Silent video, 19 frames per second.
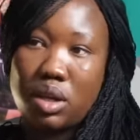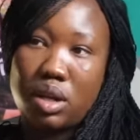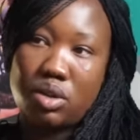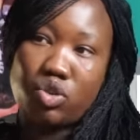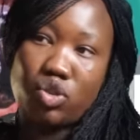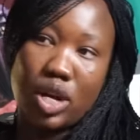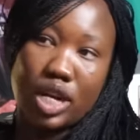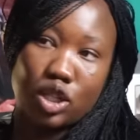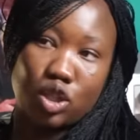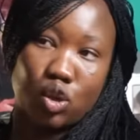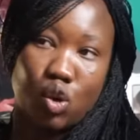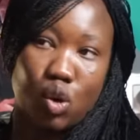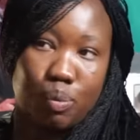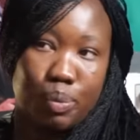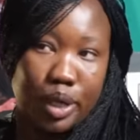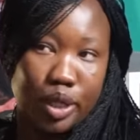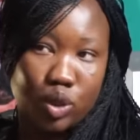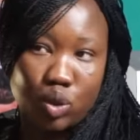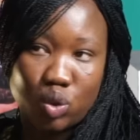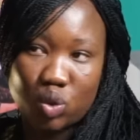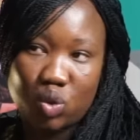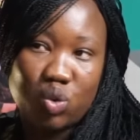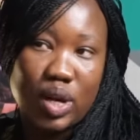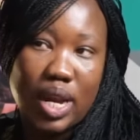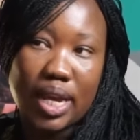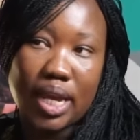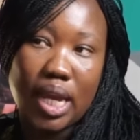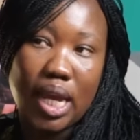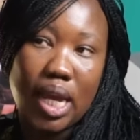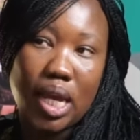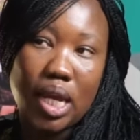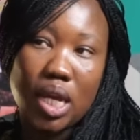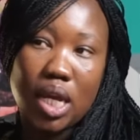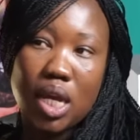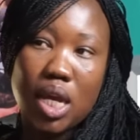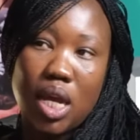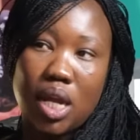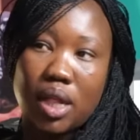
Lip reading: then tried to go back to school again.